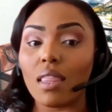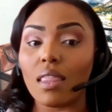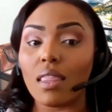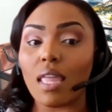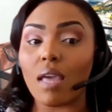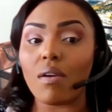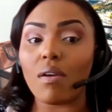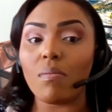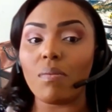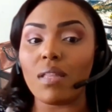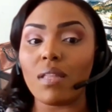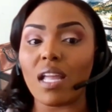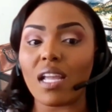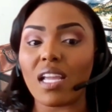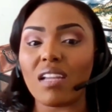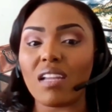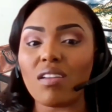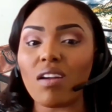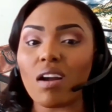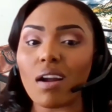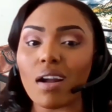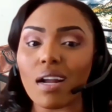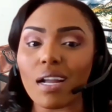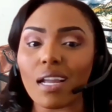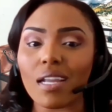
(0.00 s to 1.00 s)
they would be like,
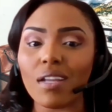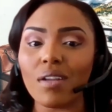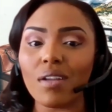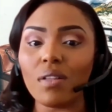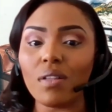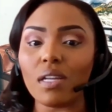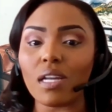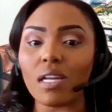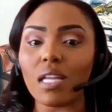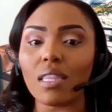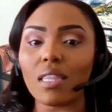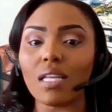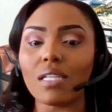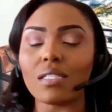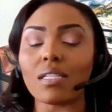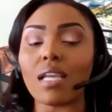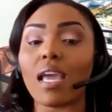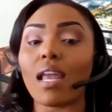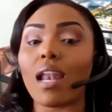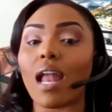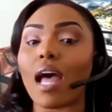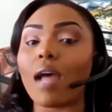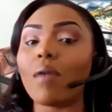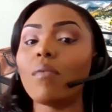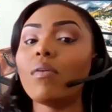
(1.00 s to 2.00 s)
Idara, can you look at this?
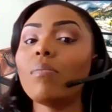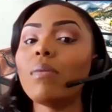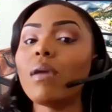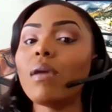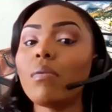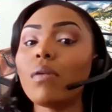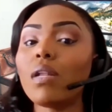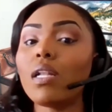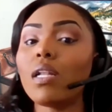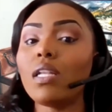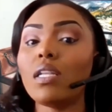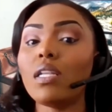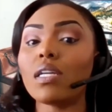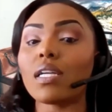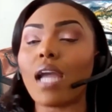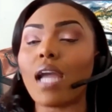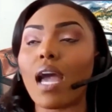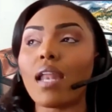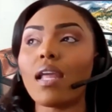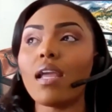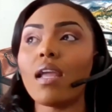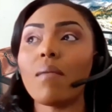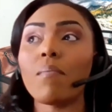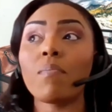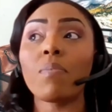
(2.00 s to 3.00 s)
And I would be able to look
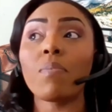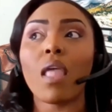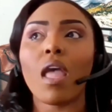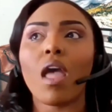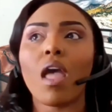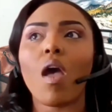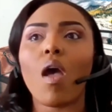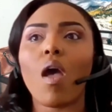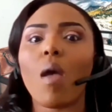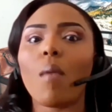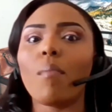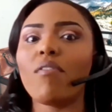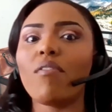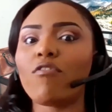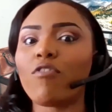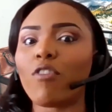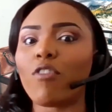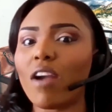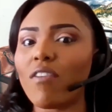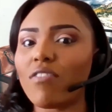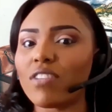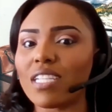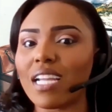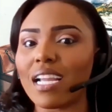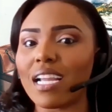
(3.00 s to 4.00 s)
at it
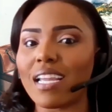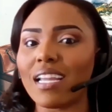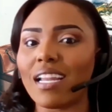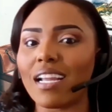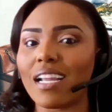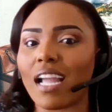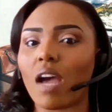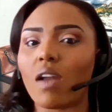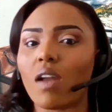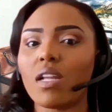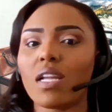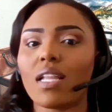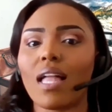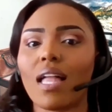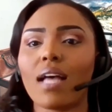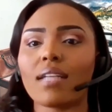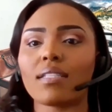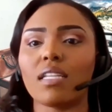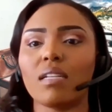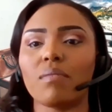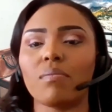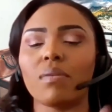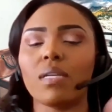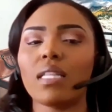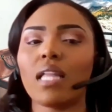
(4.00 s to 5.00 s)
before ever taking an accounting
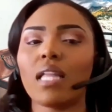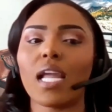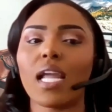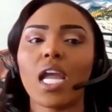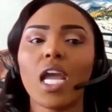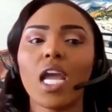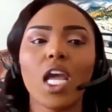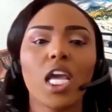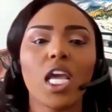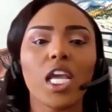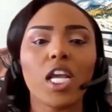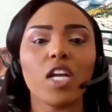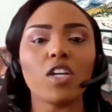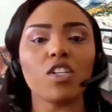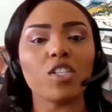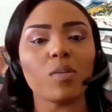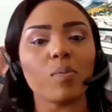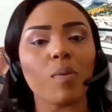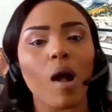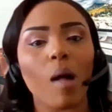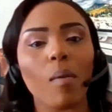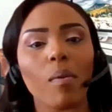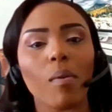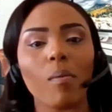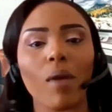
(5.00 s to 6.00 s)
class and being like, here's your
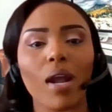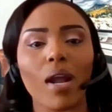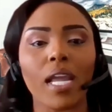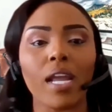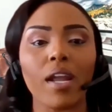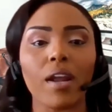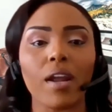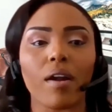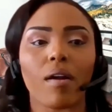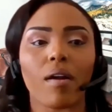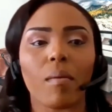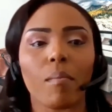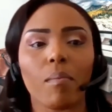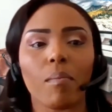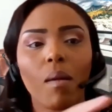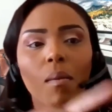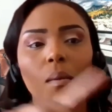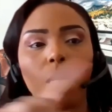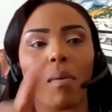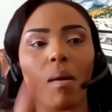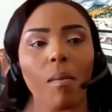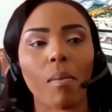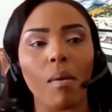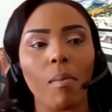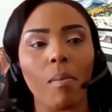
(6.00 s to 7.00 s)
problem right here, blah,
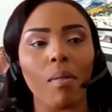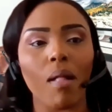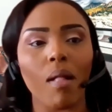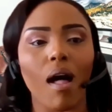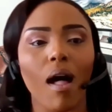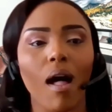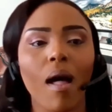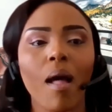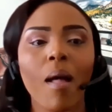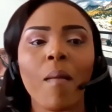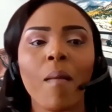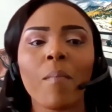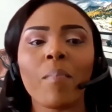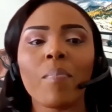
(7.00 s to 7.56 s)
blah, blah, blah, blah.